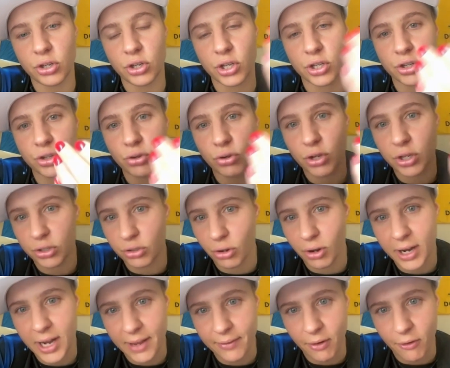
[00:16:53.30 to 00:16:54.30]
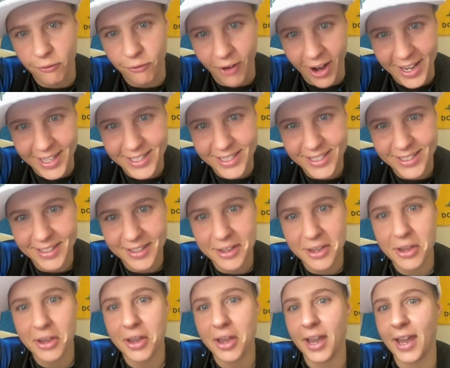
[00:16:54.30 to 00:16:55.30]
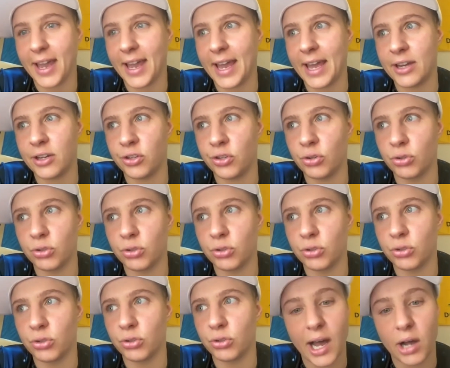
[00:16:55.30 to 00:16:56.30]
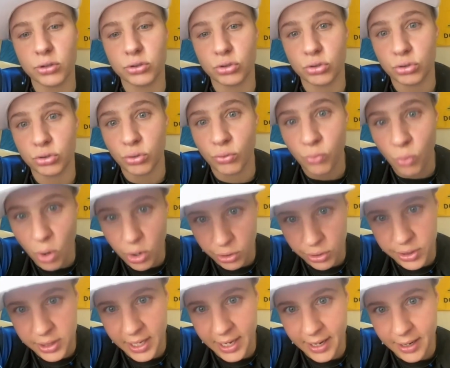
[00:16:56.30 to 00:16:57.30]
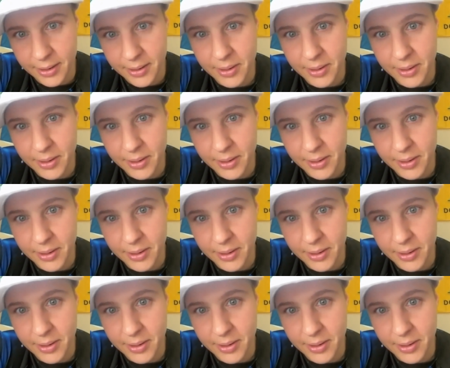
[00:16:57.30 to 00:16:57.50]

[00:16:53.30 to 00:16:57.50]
And you don't have a fight, and you're not allowed to work there.